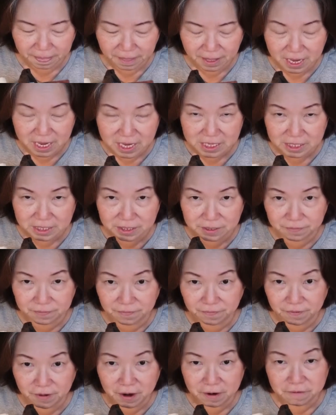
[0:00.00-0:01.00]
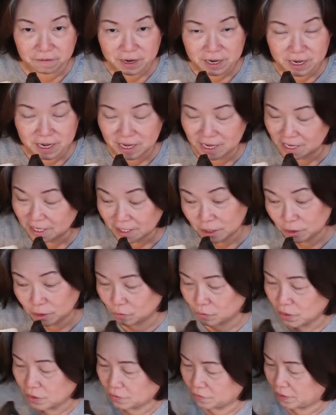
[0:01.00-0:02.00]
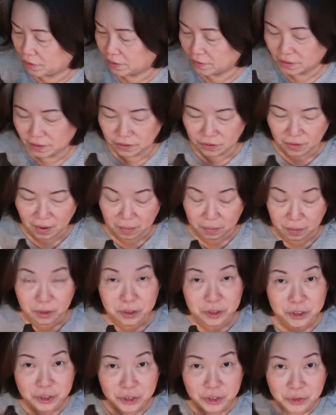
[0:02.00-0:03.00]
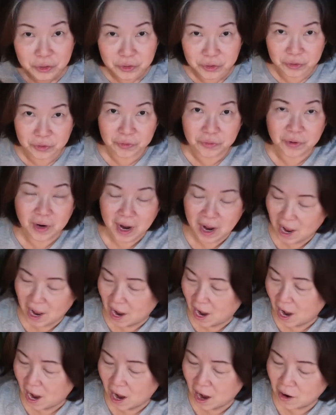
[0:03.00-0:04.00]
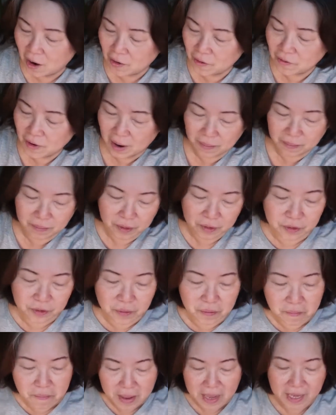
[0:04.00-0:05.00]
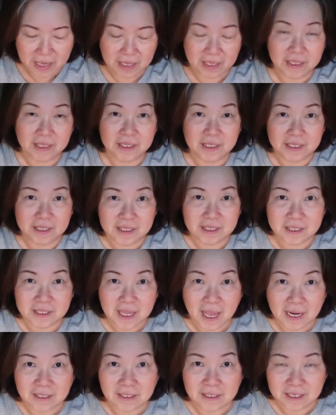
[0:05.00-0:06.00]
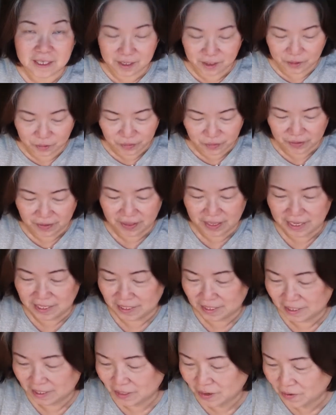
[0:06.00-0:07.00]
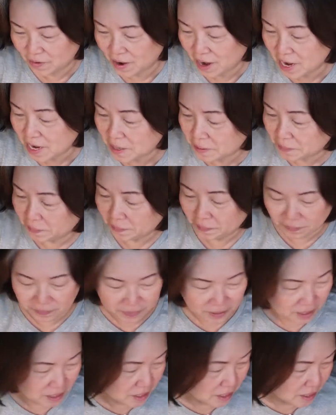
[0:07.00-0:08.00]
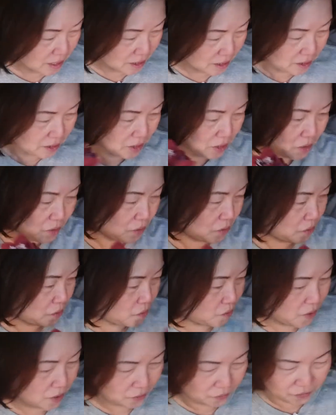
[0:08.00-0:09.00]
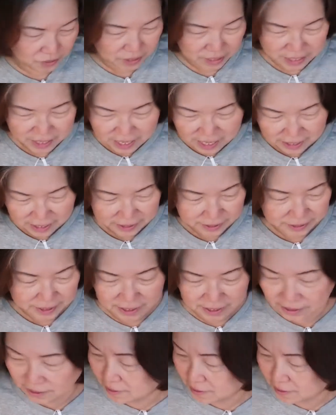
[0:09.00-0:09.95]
is very easy to work with. So I'm going to show you how I'm going to make the center with this. All right. So what we need is